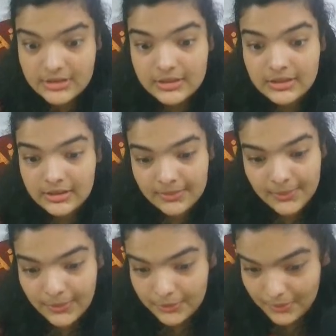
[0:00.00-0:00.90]
it, then we're
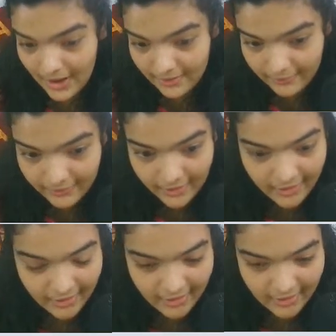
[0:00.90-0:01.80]
going to have
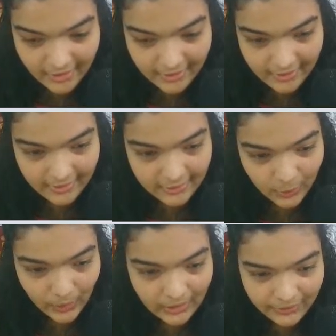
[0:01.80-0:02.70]
to
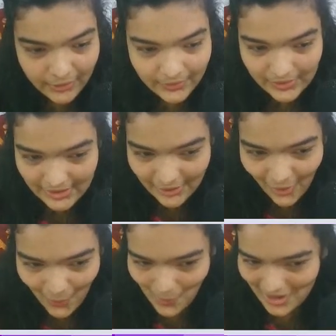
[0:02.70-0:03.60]
wait for a really
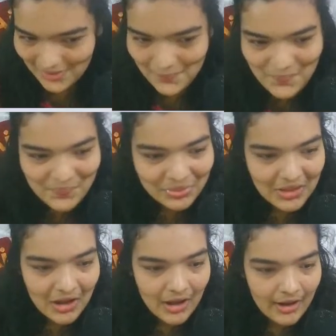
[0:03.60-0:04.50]
long while.
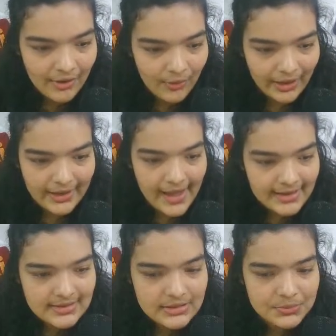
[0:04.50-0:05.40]
Okay,
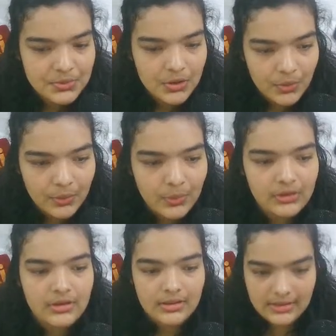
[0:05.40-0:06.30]
next we're going
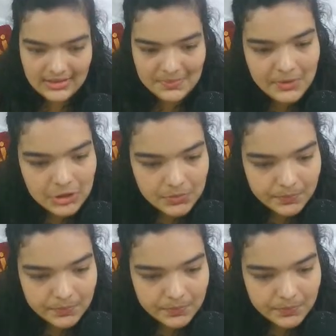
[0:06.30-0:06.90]
with this image.